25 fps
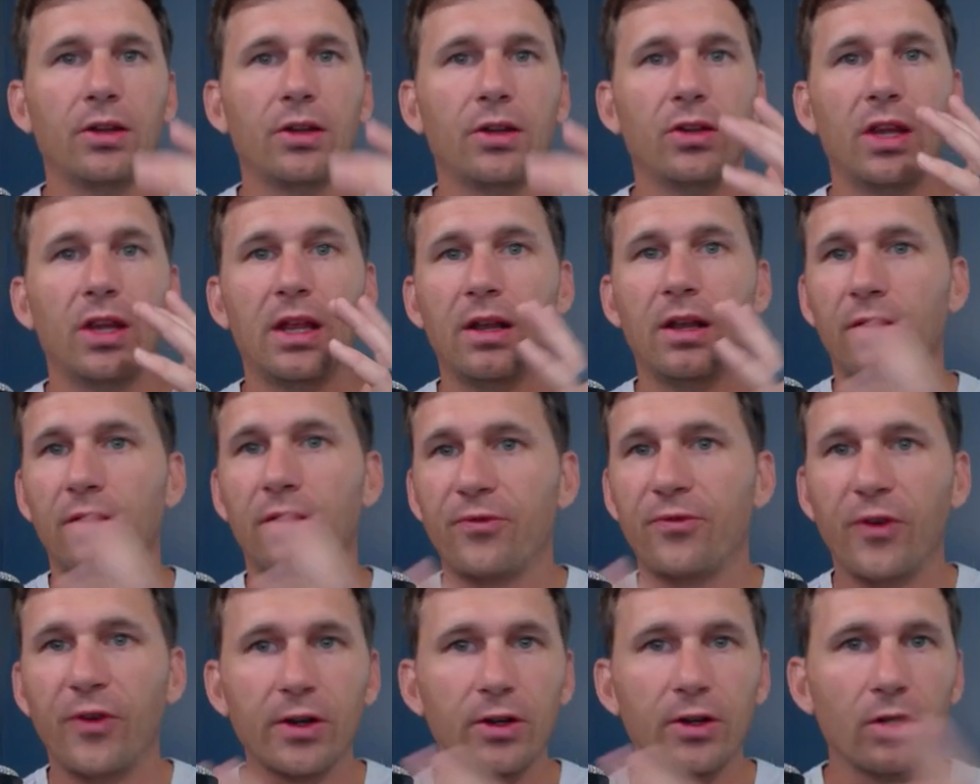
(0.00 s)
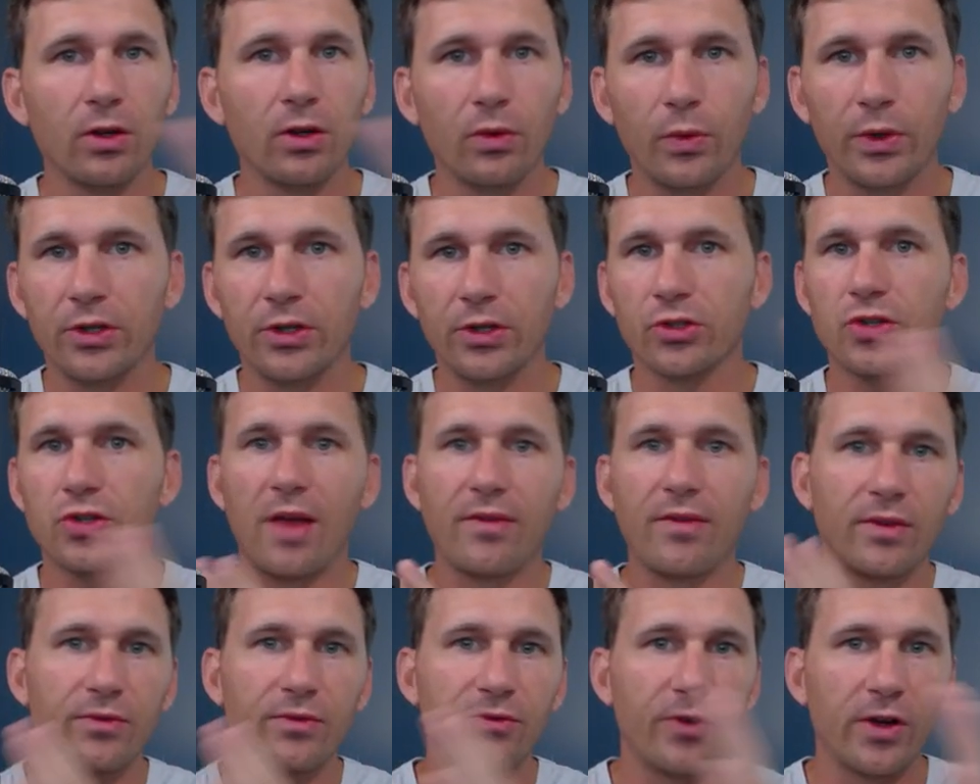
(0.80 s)
In a funnel, when you're
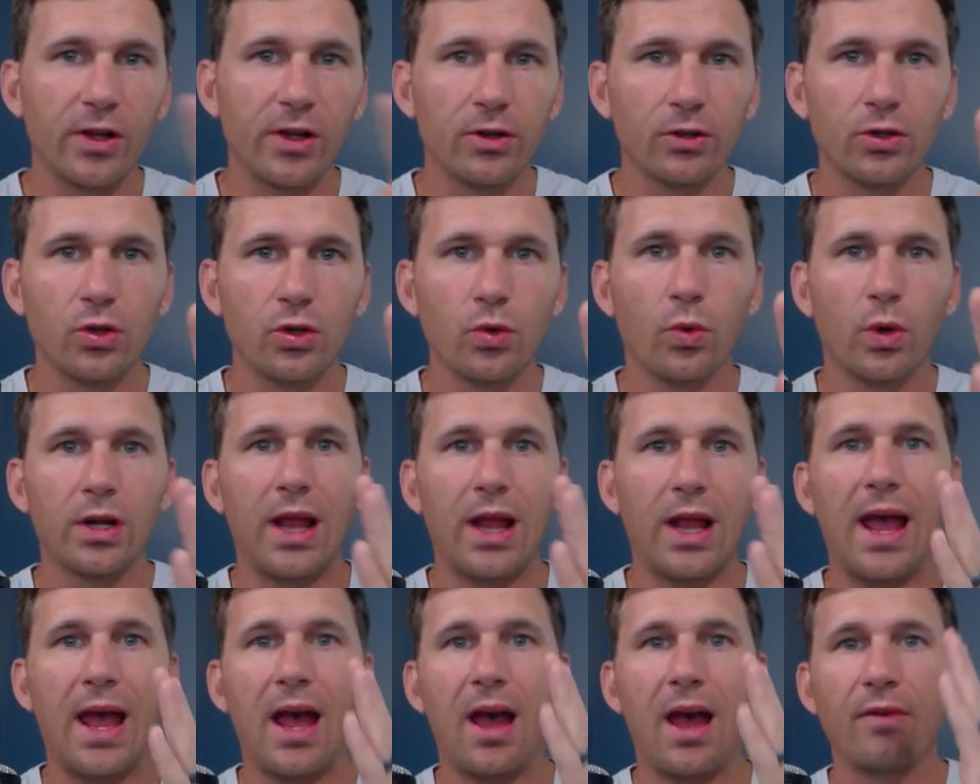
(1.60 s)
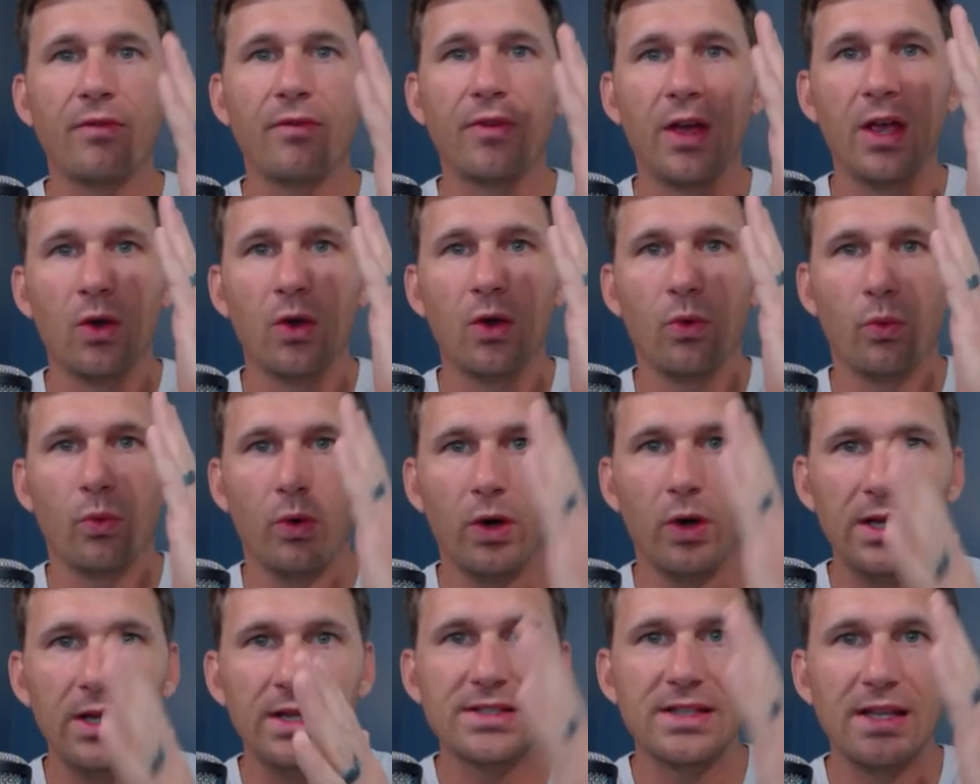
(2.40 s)
driving funnel, you want to have
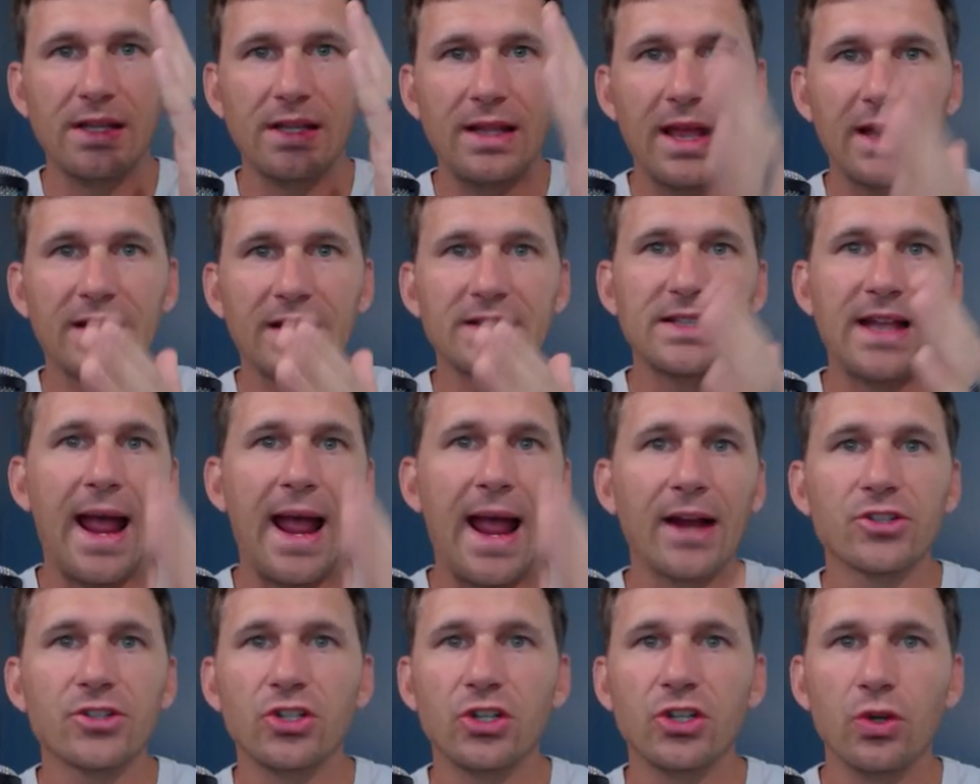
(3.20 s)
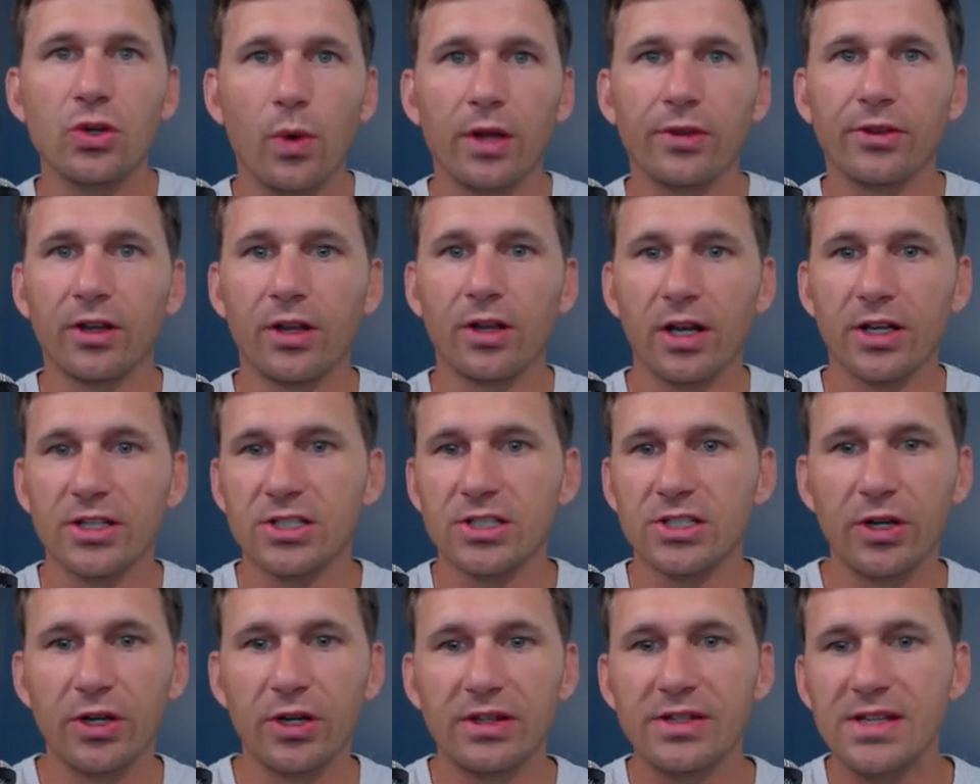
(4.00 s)
what is the next action you want the
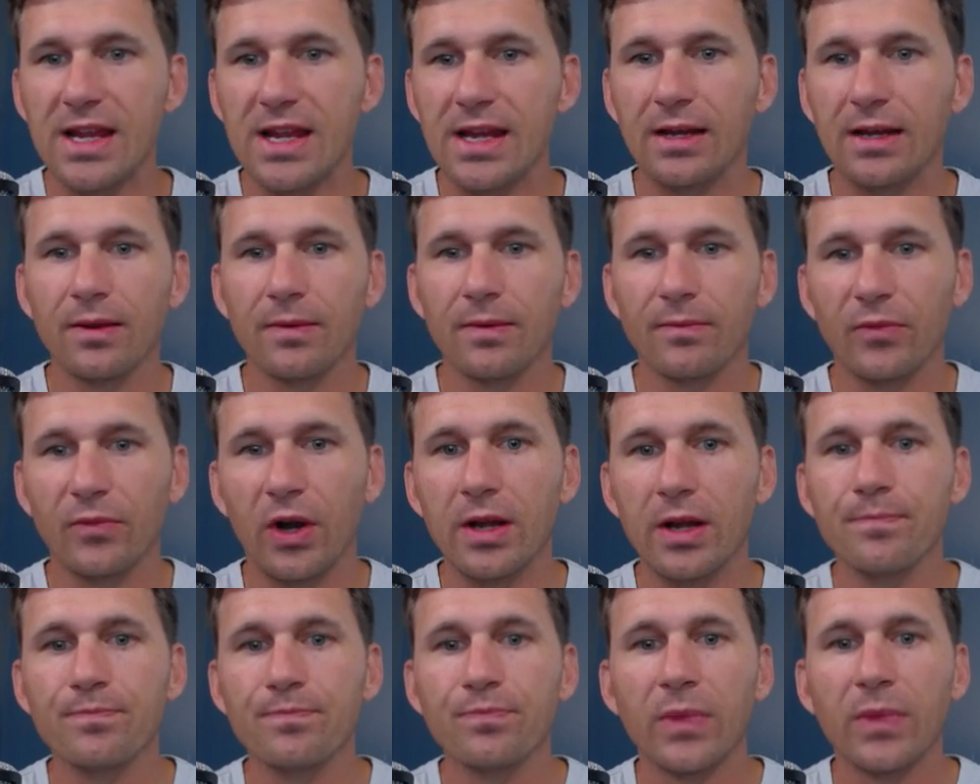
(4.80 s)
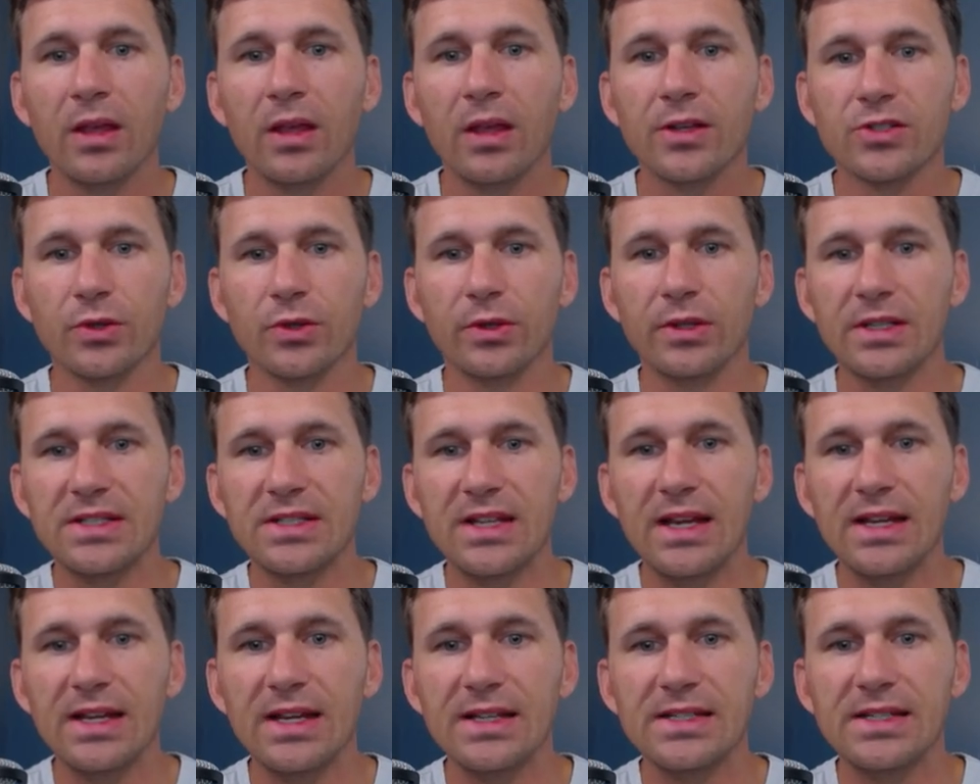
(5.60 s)
customer to take, right? So in this
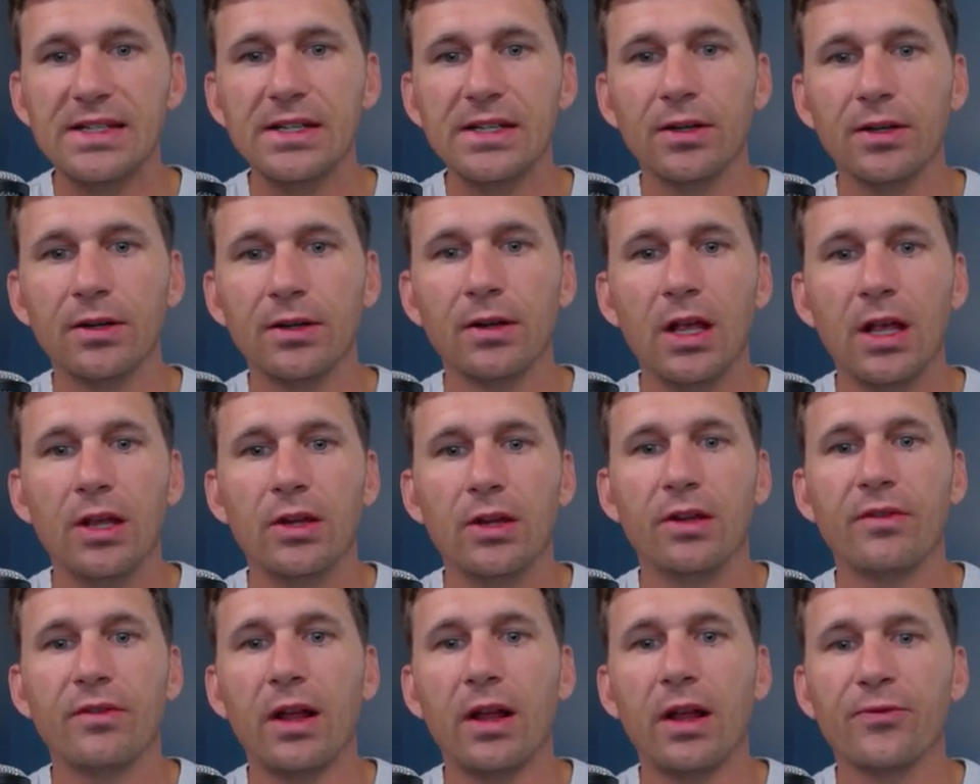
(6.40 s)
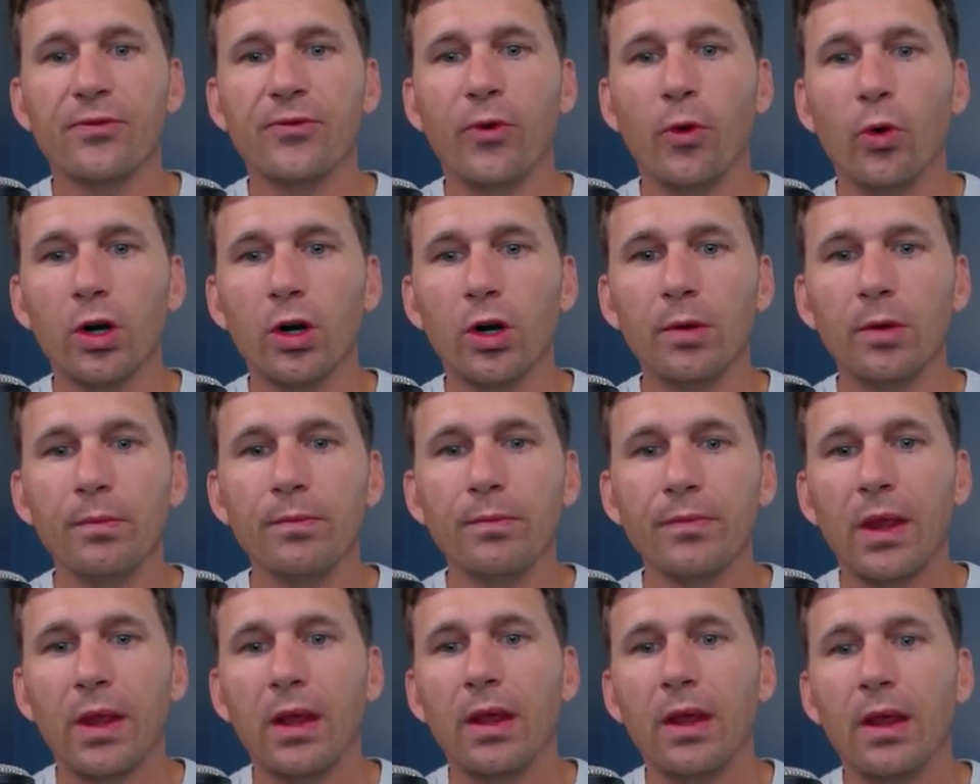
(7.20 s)
case here, you've got a form,
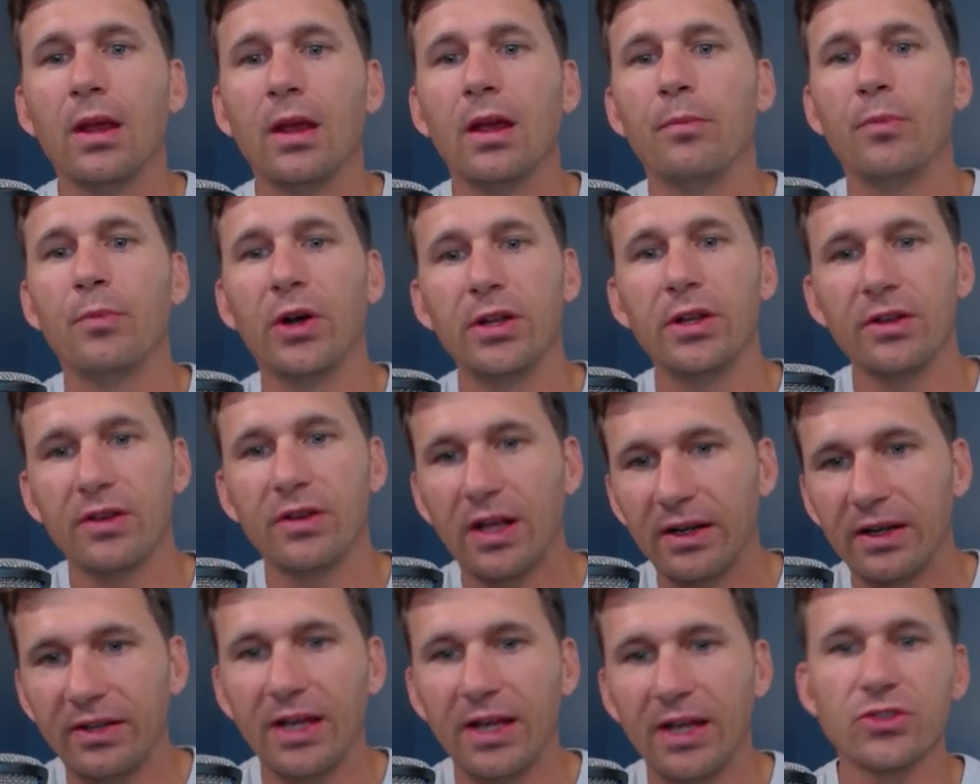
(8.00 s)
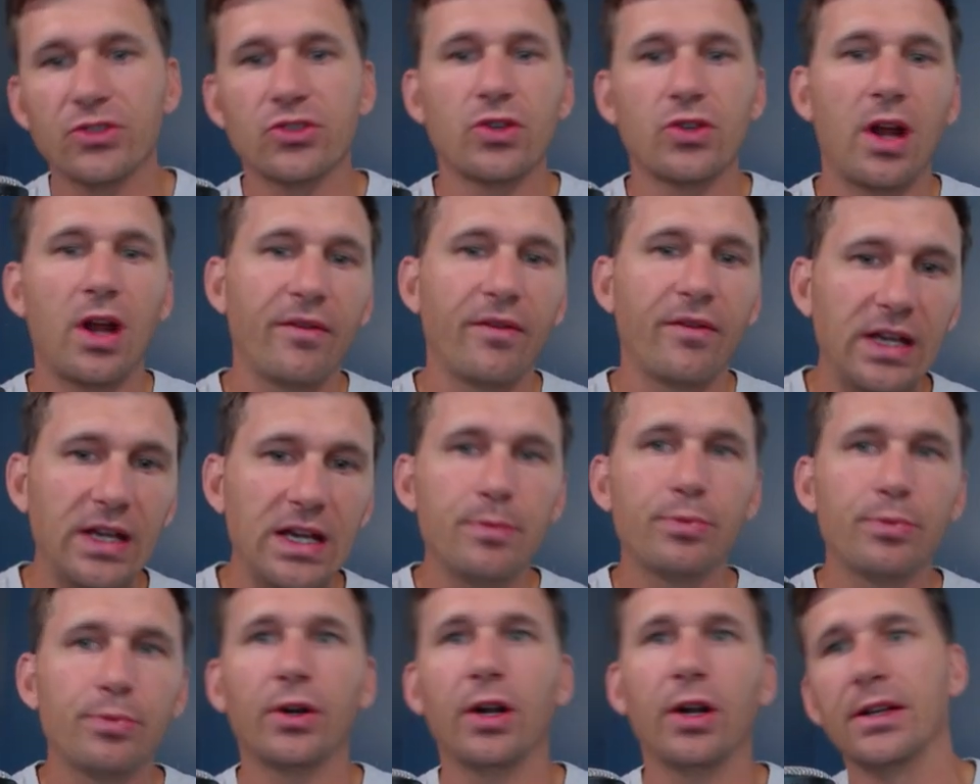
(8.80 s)
but you got a test drive, an
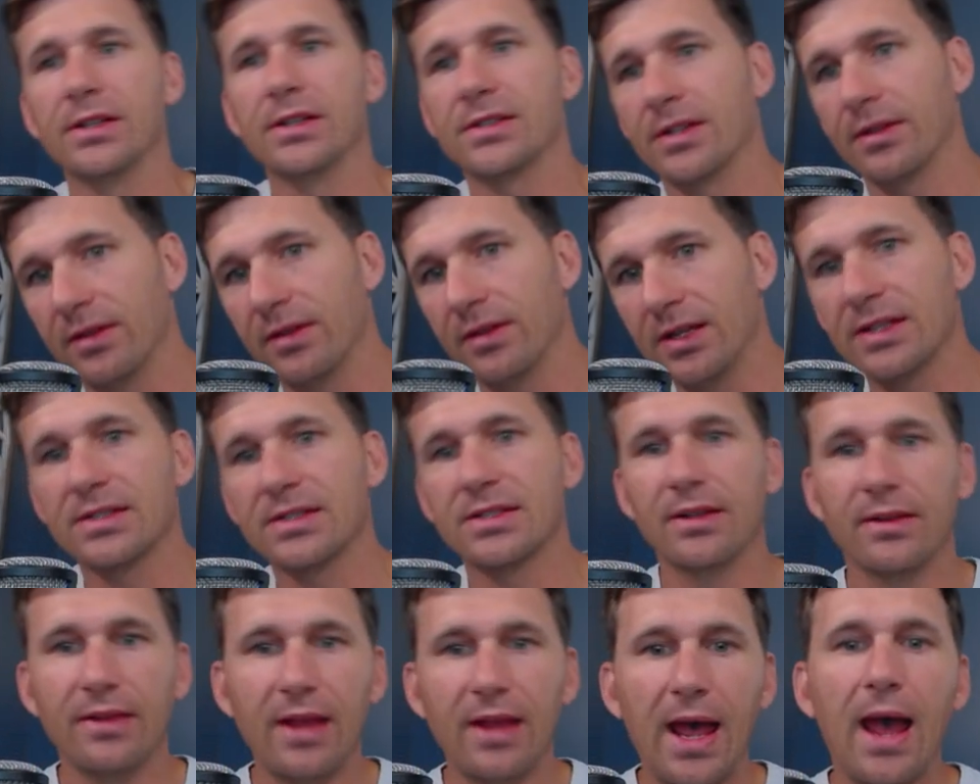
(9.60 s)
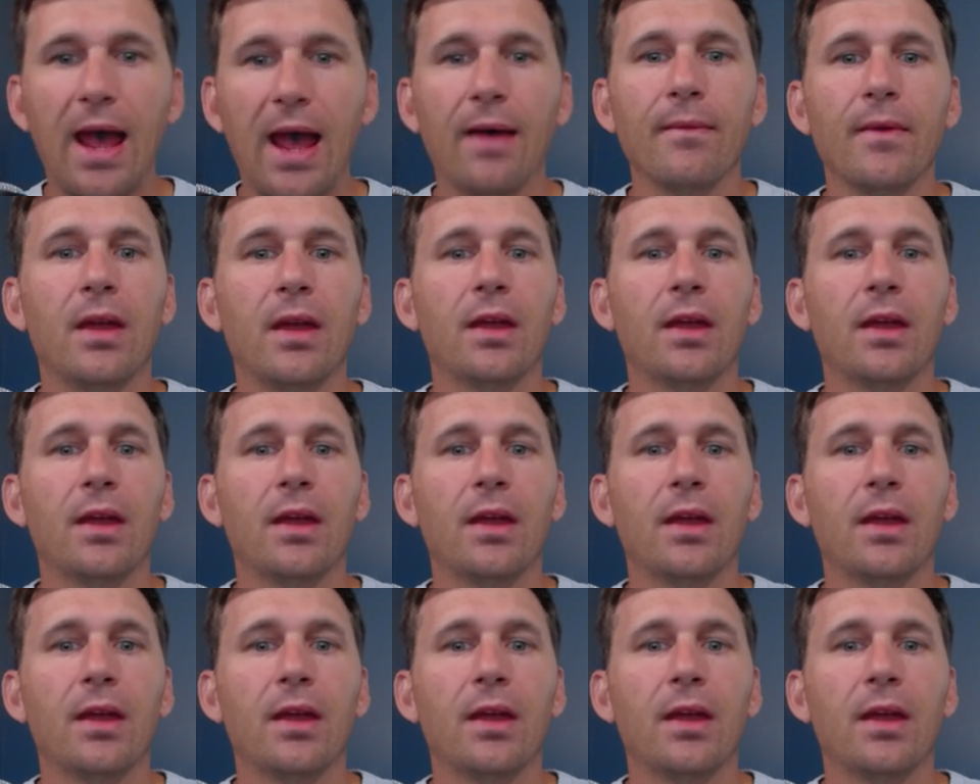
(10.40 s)
e-price, of this, of that.